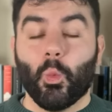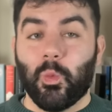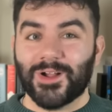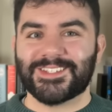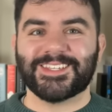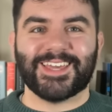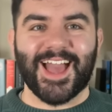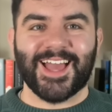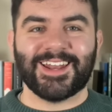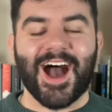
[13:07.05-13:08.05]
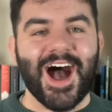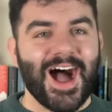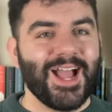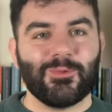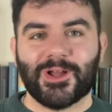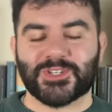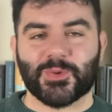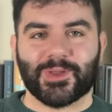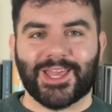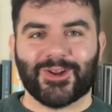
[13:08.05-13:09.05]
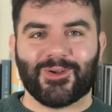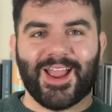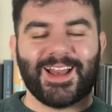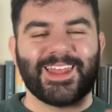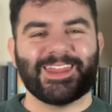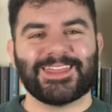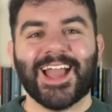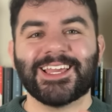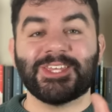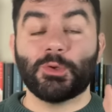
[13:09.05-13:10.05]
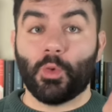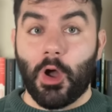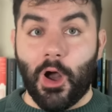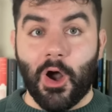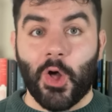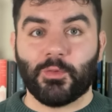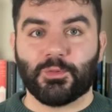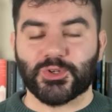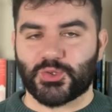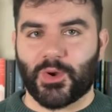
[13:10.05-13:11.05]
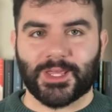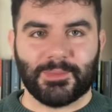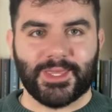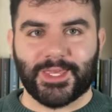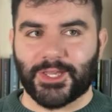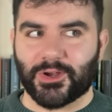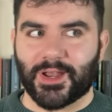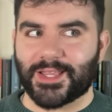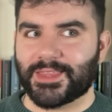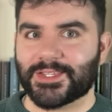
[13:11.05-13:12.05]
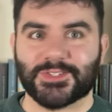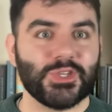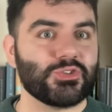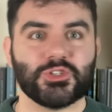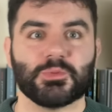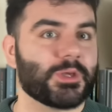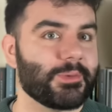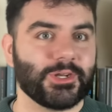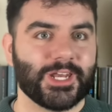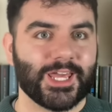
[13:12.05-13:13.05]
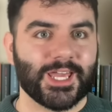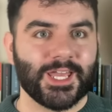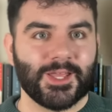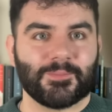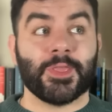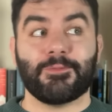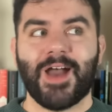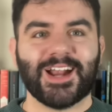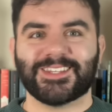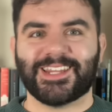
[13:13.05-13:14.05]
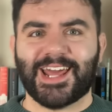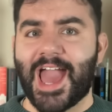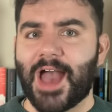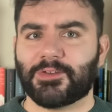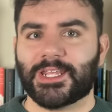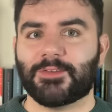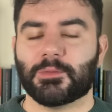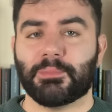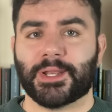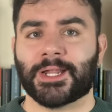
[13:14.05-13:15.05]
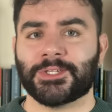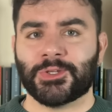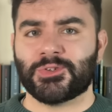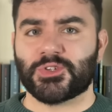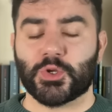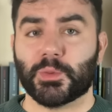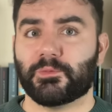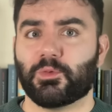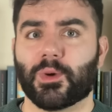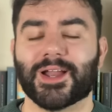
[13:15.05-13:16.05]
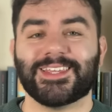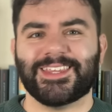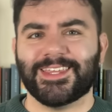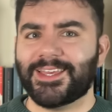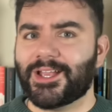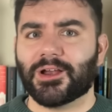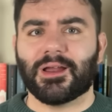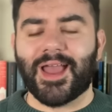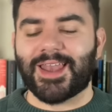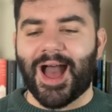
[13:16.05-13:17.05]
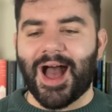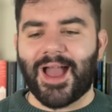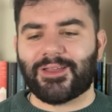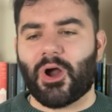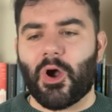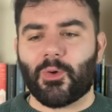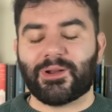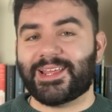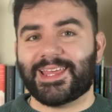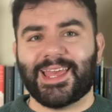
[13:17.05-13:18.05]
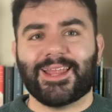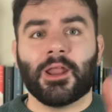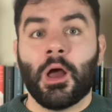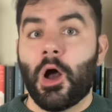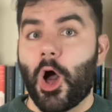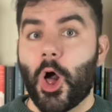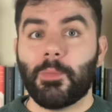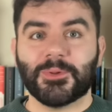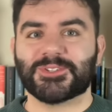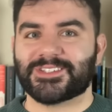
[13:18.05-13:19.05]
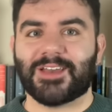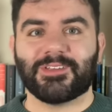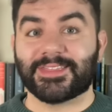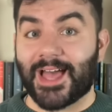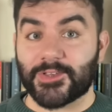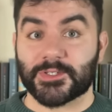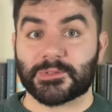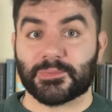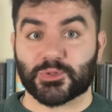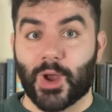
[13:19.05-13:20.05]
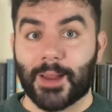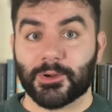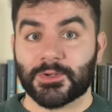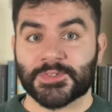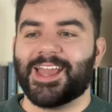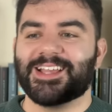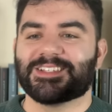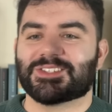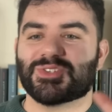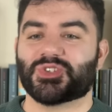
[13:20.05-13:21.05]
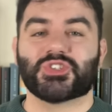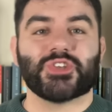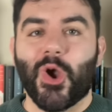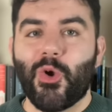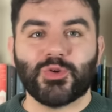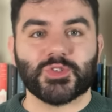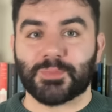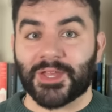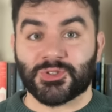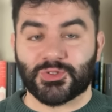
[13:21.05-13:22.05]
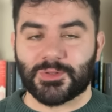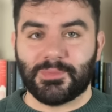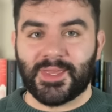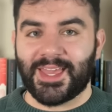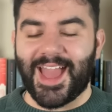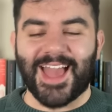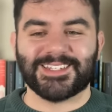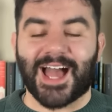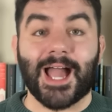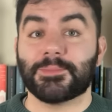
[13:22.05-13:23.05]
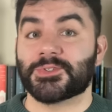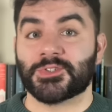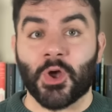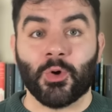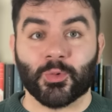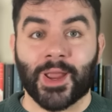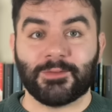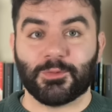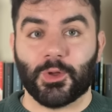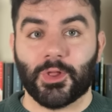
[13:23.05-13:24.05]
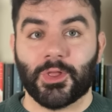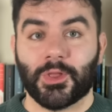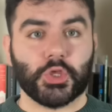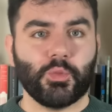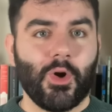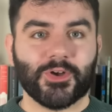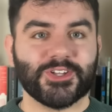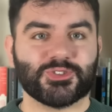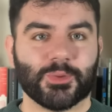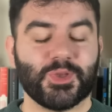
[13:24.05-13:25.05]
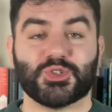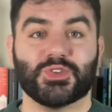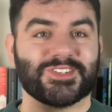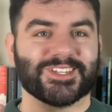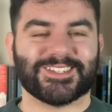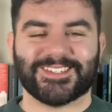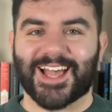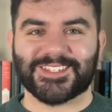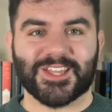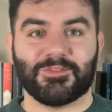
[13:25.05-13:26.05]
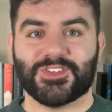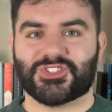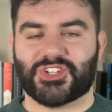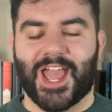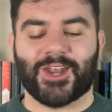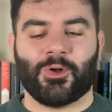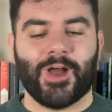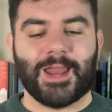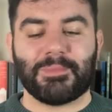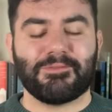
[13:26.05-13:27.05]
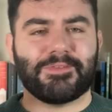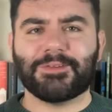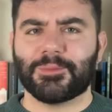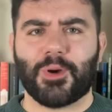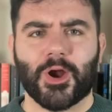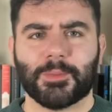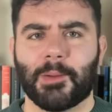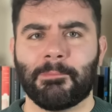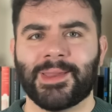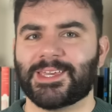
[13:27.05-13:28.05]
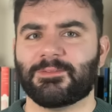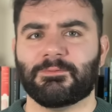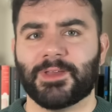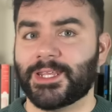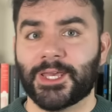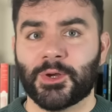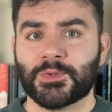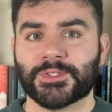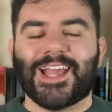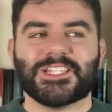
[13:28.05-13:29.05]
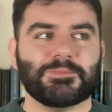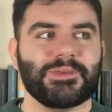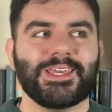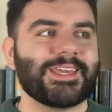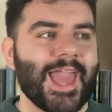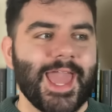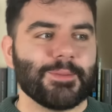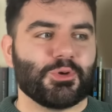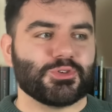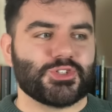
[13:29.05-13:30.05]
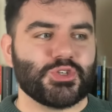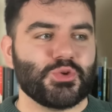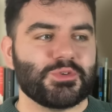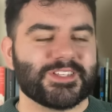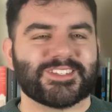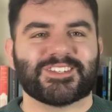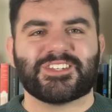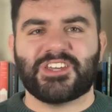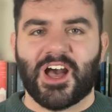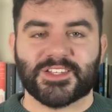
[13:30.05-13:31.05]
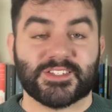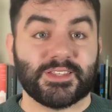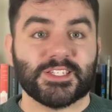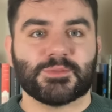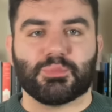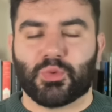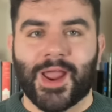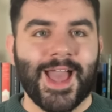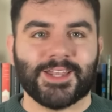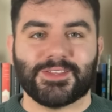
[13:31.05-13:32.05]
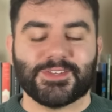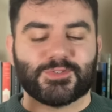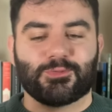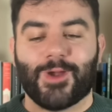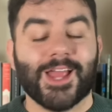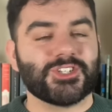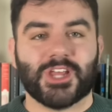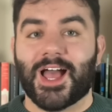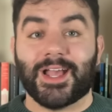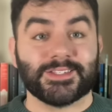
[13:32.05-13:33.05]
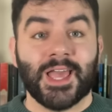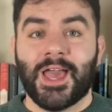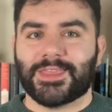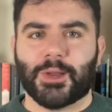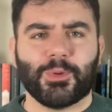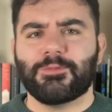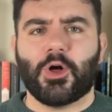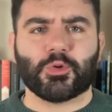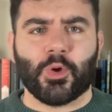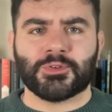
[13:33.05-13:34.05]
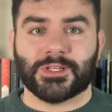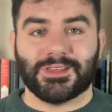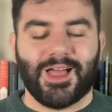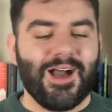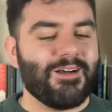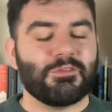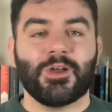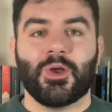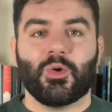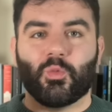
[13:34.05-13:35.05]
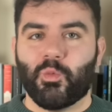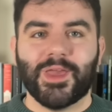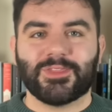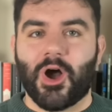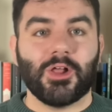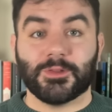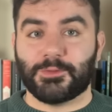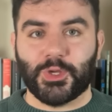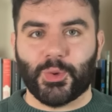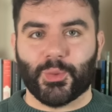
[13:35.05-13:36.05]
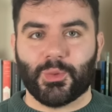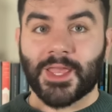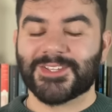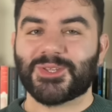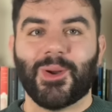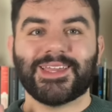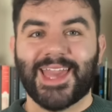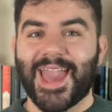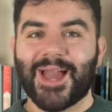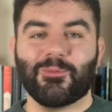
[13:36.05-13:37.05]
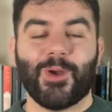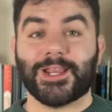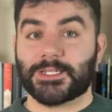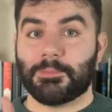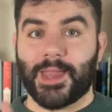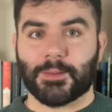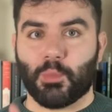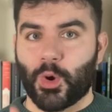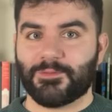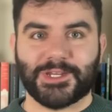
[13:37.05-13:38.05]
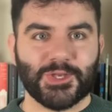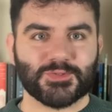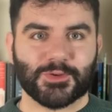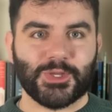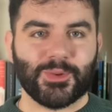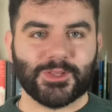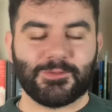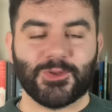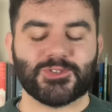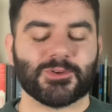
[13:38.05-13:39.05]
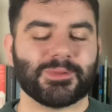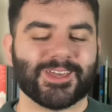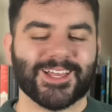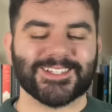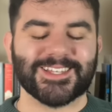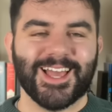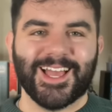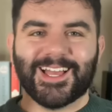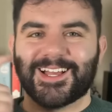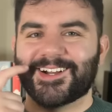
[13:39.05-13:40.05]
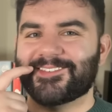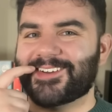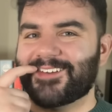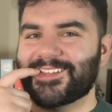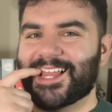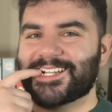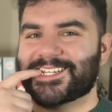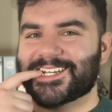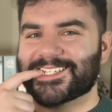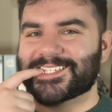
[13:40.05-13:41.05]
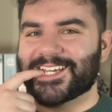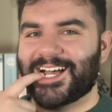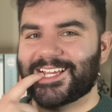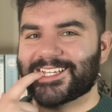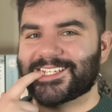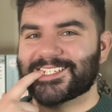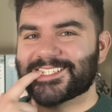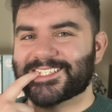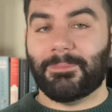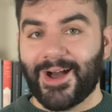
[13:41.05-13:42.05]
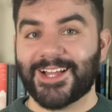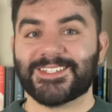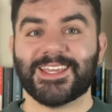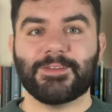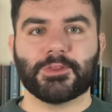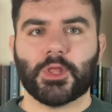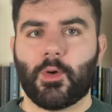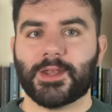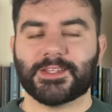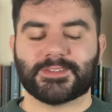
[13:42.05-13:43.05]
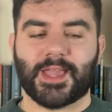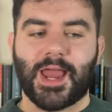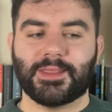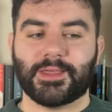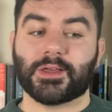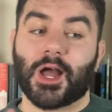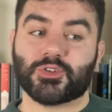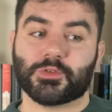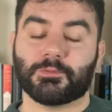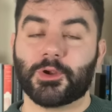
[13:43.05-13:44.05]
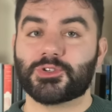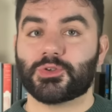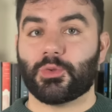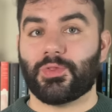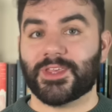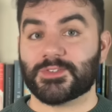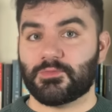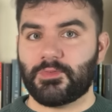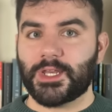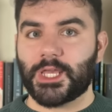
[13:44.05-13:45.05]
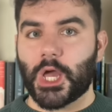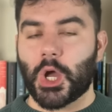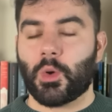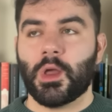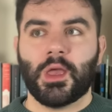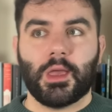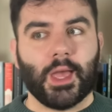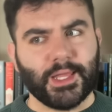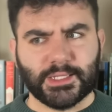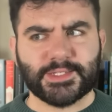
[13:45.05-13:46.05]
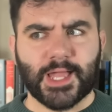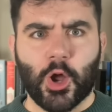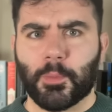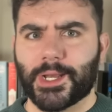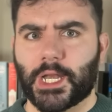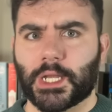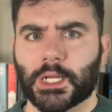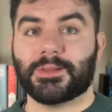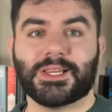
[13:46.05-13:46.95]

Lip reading: Once again, I want to reiterate, thank you all for joining me here in this YouTube community. The fact that I haven't even been on YouTube for a year and I already hit almost 7,000 subscribers is so special to me, and I'm so grateful. You all contribute to the success of this channel, and my favorite part about making videos is being able to discuss this brand, this franchise that we've all grown to love with all of you. So I can't wait to make more videos for you in the future, because we have a lot to discuss. But even though I didn't say anything controversial this video, at least I hope I didn't.